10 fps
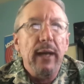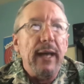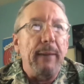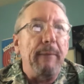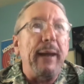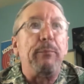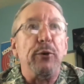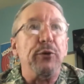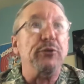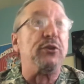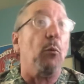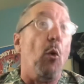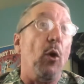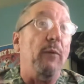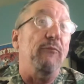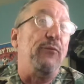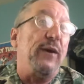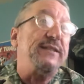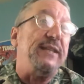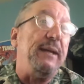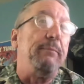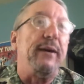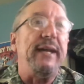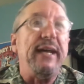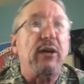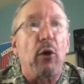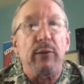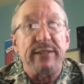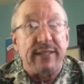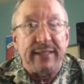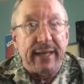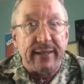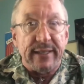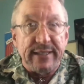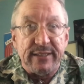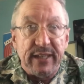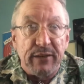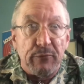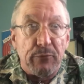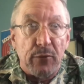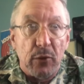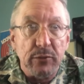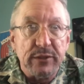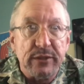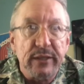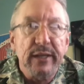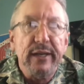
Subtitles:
It may produce a warm fuzzy, but ego is a deadly sin, folks.